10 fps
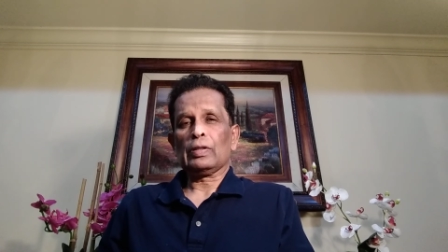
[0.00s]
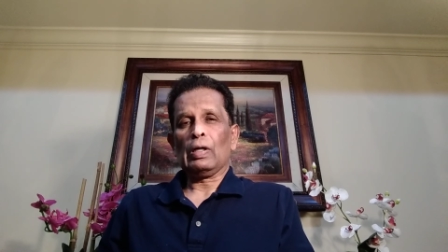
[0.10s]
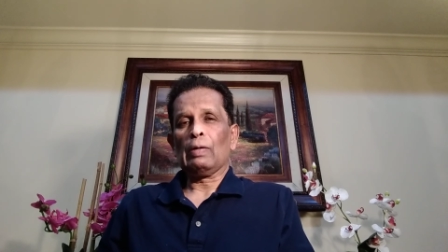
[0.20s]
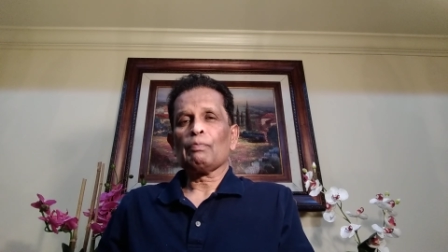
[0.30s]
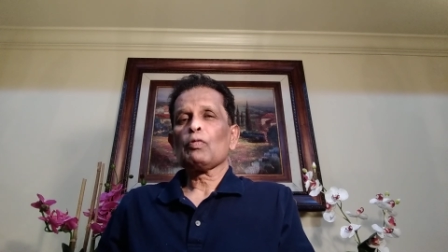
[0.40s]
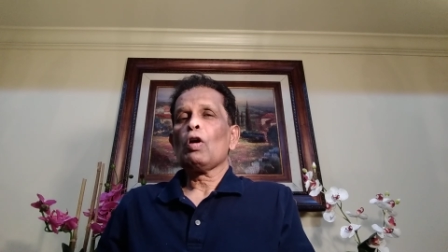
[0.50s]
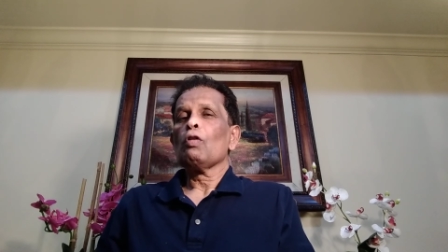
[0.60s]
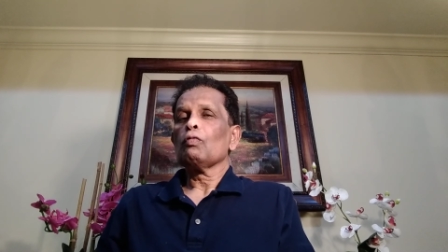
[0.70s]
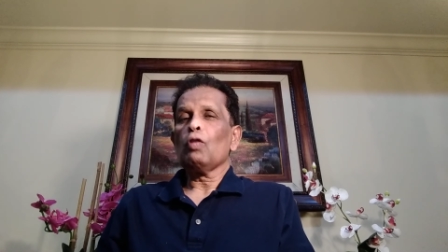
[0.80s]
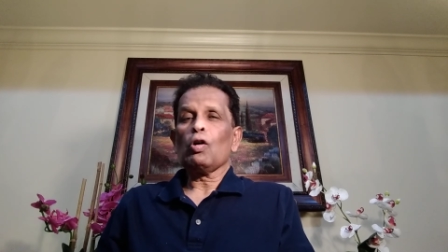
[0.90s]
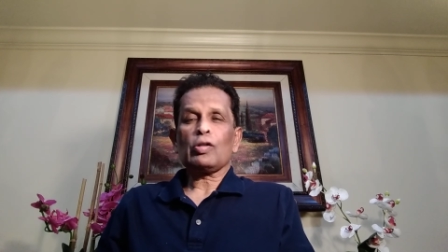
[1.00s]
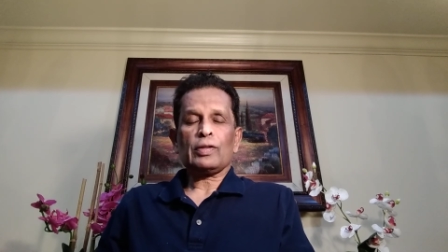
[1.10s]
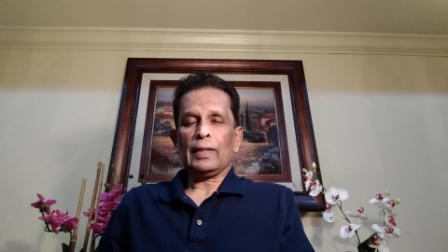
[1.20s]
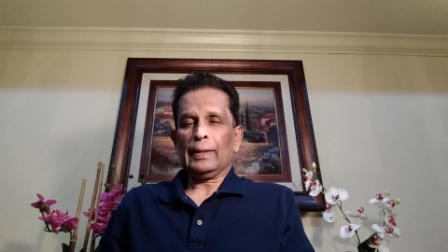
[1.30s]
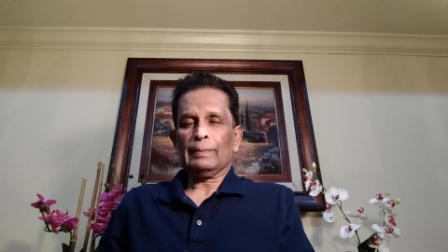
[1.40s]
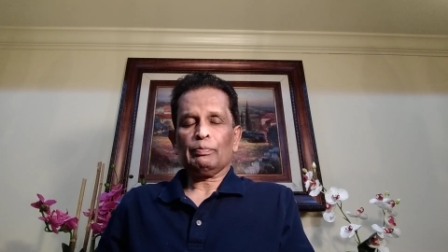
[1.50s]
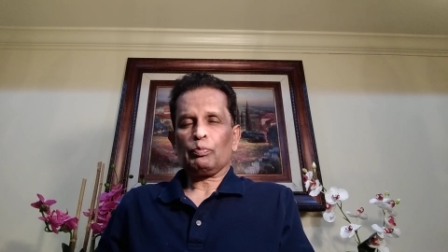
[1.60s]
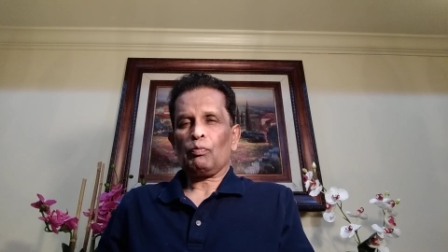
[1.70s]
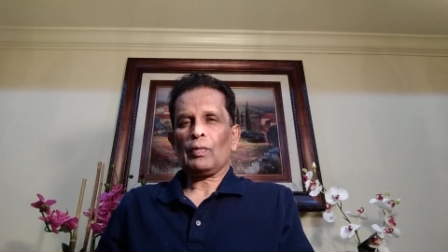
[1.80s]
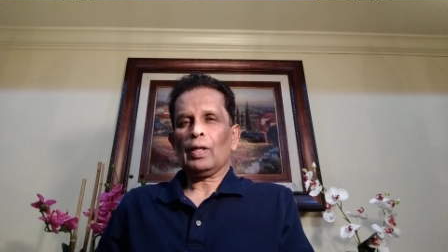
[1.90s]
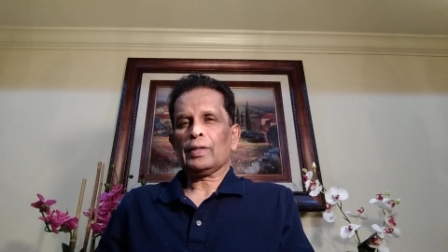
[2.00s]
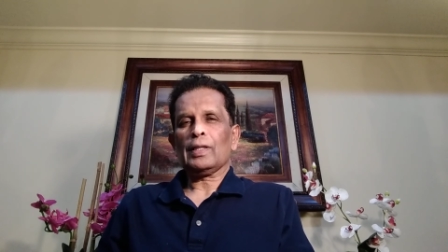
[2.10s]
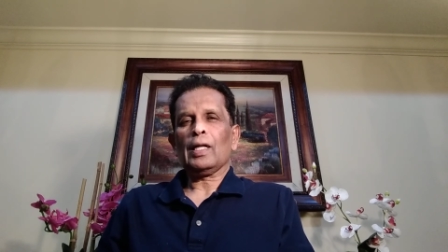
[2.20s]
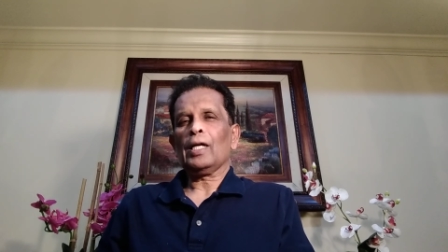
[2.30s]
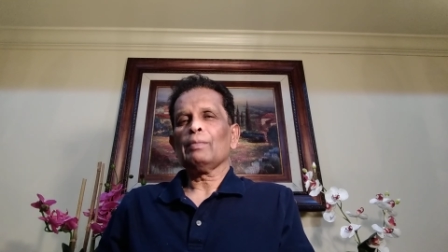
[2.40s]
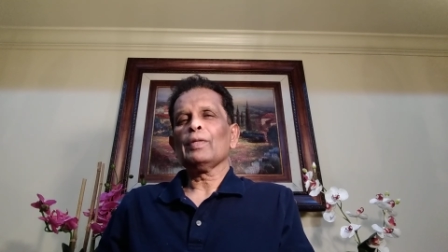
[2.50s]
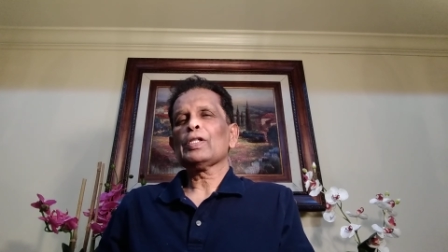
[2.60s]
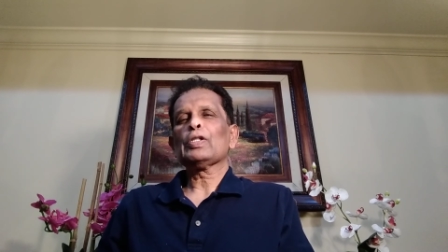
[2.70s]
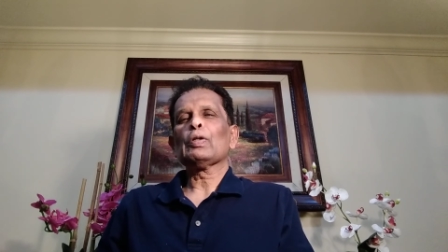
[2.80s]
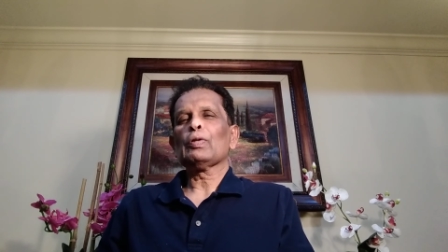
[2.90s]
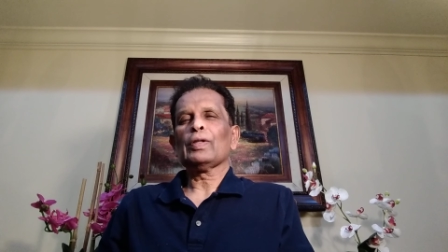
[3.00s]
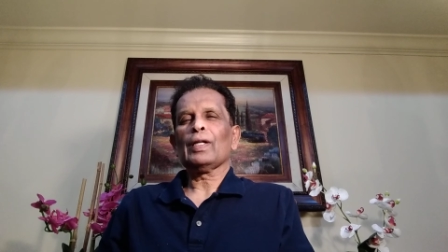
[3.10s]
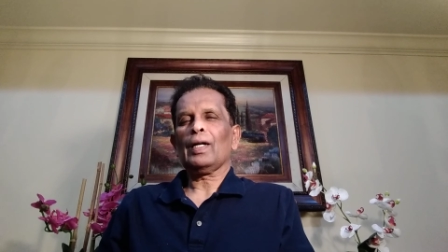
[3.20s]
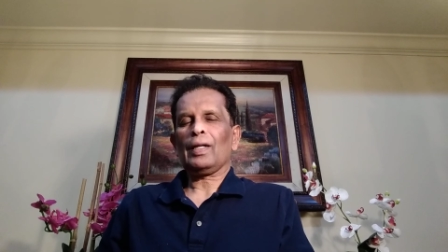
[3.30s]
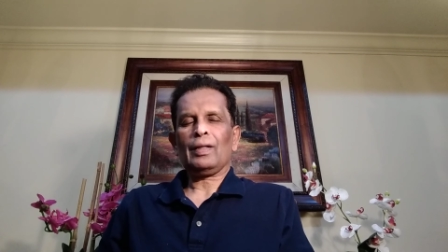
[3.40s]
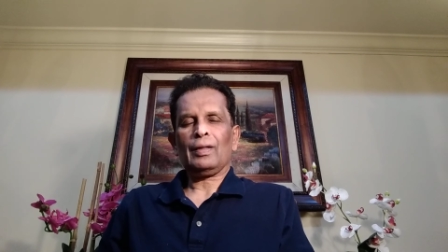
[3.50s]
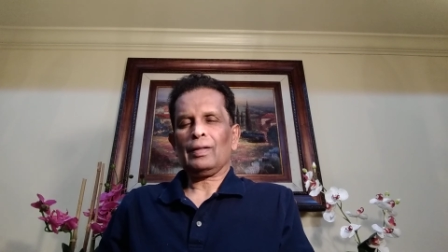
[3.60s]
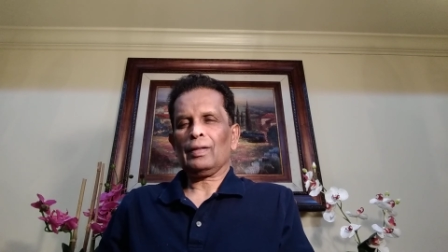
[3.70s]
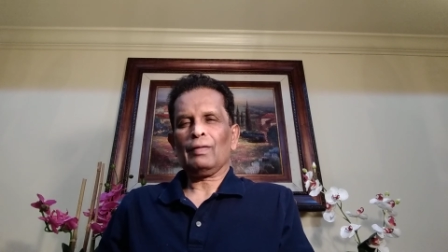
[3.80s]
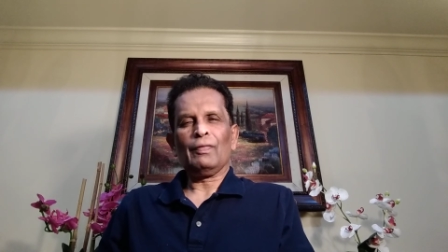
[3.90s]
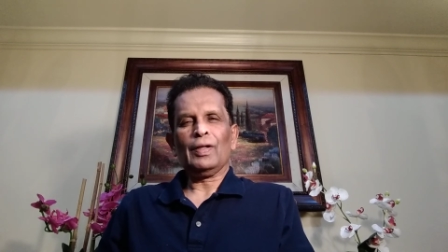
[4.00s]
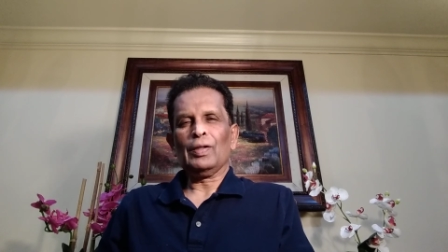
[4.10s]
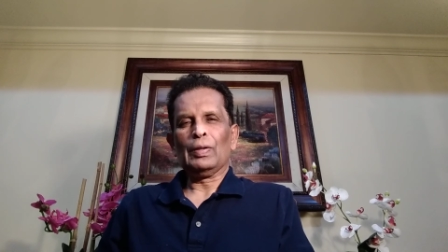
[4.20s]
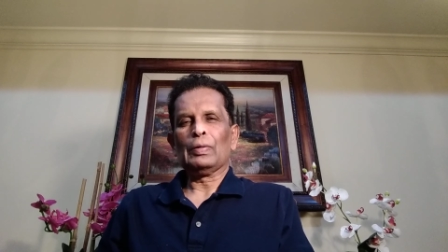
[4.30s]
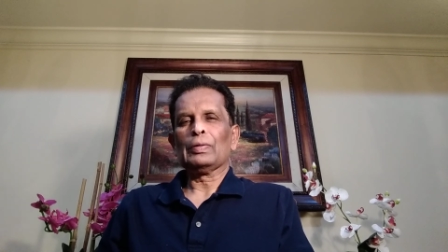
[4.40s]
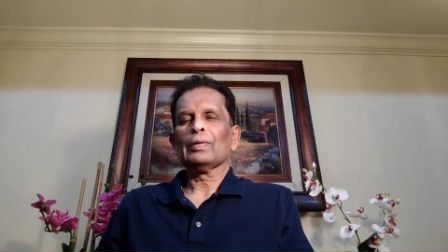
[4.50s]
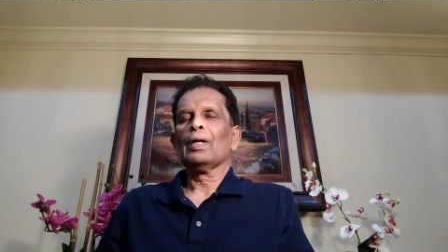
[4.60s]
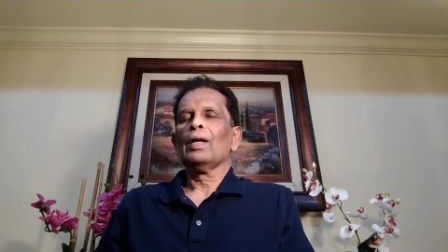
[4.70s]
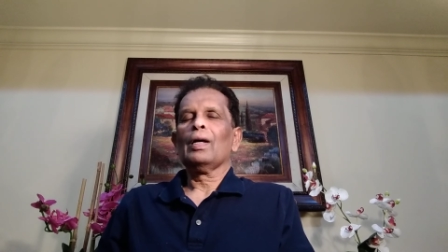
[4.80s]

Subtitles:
So, folks, until I meet you in another video,